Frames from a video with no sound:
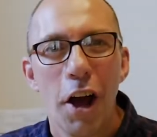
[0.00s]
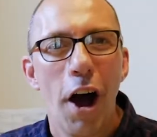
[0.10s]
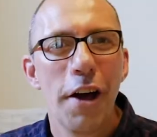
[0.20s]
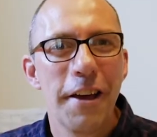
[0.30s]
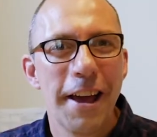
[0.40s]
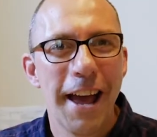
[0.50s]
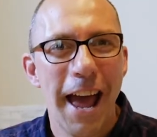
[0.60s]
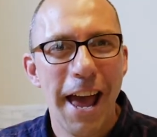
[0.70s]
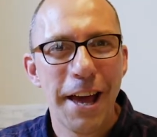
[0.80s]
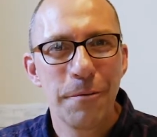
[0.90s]
Hi there,
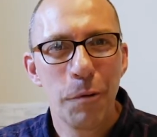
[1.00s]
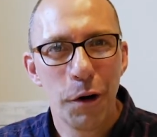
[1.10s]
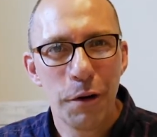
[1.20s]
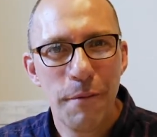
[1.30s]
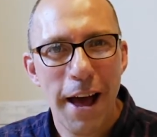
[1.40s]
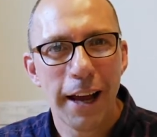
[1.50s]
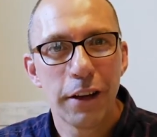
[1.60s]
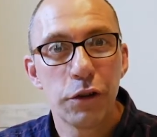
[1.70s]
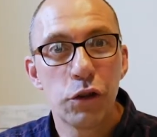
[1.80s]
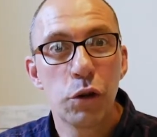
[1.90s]
and welcome
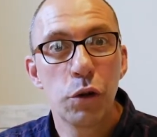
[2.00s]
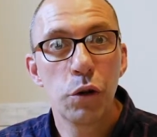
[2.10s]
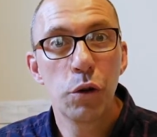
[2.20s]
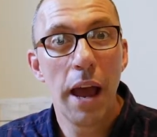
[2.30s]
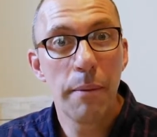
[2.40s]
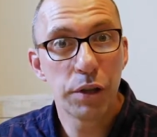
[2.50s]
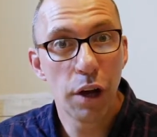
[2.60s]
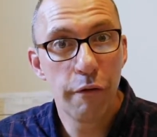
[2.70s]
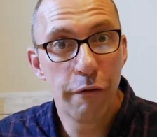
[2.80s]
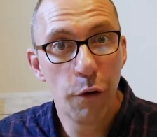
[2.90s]
back to
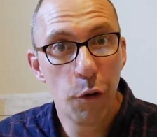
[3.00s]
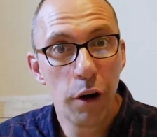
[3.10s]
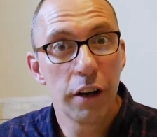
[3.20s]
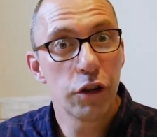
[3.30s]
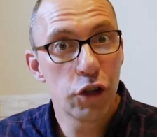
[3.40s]
episode 4,